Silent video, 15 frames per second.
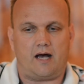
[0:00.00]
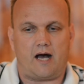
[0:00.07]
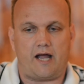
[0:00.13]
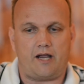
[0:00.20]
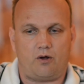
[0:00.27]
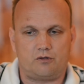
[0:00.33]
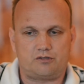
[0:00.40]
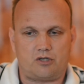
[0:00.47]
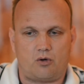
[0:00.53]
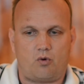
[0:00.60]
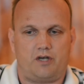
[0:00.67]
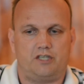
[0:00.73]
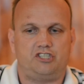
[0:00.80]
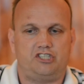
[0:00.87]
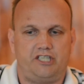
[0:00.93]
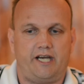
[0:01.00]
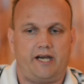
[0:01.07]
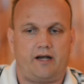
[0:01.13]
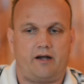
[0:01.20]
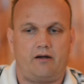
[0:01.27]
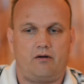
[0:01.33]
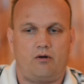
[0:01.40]
I also want to
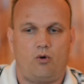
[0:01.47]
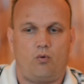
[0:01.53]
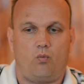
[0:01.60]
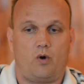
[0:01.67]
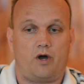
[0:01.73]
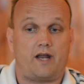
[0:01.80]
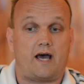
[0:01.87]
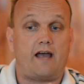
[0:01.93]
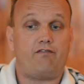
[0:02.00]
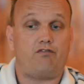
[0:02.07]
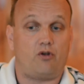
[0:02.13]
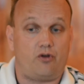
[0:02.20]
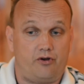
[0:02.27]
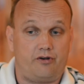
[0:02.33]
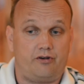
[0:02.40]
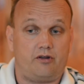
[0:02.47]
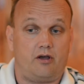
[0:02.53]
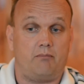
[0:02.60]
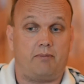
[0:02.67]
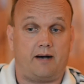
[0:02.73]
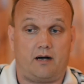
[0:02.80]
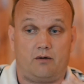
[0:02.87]
share what I've learned
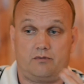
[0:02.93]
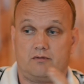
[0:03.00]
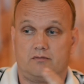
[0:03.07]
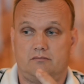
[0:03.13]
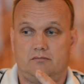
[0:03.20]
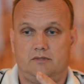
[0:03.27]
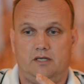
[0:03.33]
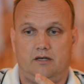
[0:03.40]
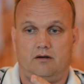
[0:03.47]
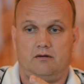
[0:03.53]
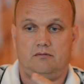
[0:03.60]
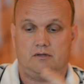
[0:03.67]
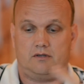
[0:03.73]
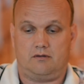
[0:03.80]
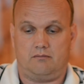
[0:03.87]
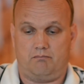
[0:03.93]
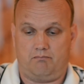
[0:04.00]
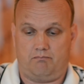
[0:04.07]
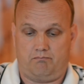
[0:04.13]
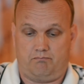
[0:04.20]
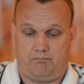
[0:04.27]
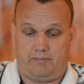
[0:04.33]
about, you know,
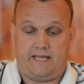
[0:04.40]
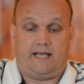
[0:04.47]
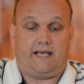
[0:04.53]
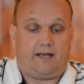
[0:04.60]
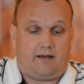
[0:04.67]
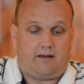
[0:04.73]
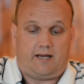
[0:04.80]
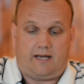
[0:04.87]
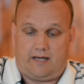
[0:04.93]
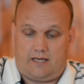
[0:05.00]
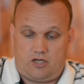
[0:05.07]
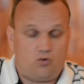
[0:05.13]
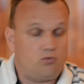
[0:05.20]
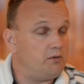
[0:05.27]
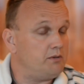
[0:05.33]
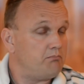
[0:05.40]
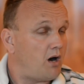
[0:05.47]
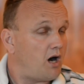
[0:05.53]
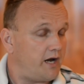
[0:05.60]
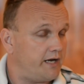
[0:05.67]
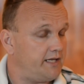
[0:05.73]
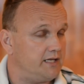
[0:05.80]
being in a human
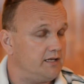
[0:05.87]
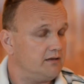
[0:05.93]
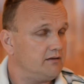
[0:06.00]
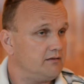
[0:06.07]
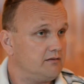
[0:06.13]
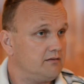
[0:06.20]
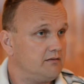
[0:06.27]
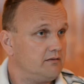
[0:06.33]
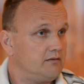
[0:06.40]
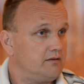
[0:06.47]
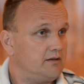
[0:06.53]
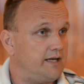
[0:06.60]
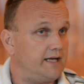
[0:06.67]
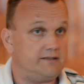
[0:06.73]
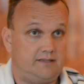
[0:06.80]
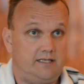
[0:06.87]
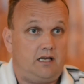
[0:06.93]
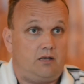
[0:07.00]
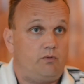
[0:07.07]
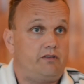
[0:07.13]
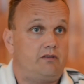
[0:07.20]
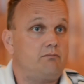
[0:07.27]
body and
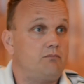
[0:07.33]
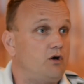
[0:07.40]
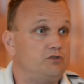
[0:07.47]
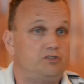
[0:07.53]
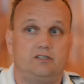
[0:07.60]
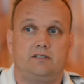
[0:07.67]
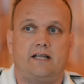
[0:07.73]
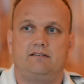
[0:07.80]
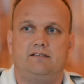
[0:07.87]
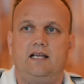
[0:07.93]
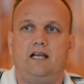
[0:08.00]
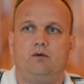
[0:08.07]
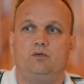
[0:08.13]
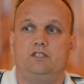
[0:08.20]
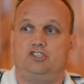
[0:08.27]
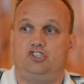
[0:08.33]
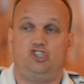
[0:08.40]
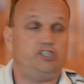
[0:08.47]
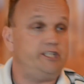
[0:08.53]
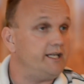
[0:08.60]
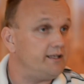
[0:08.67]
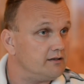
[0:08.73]
dealing with emotions and dealing with
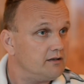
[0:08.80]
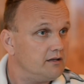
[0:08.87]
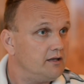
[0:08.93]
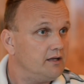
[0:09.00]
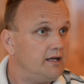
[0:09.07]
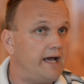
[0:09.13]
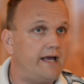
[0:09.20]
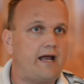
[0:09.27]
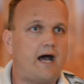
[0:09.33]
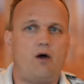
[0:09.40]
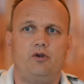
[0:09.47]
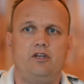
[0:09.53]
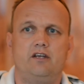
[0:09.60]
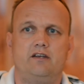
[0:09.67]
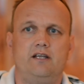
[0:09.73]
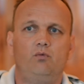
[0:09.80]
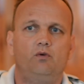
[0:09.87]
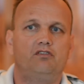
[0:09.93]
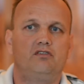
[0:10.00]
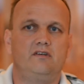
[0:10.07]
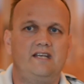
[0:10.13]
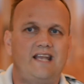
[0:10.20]
shit And how do you deal
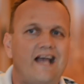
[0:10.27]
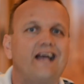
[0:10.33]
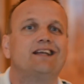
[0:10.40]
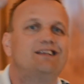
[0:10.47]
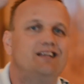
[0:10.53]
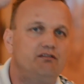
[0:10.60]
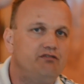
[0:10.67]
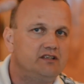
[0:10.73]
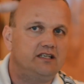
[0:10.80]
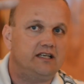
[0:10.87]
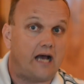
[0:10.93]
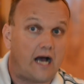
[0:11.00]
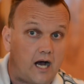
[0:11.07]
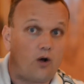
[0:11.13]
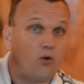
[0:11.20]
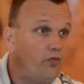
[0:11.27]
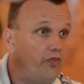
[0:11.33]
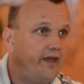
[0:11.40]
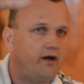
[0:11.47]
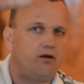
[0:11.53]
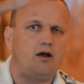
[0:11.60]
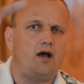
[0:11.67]
with negativity out
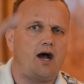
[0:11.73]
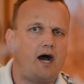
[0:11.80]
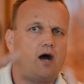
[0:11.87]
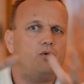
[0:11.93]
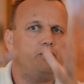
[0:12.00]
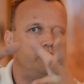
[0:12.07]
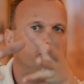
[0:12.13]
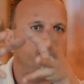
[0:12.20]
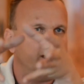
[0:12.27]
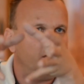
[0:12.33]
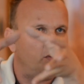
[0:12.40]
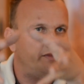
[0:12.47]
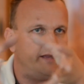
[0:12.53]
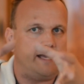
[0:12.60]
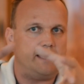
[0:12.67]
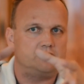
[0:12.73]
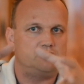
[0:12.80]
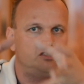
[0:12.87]
there? How do you deal with that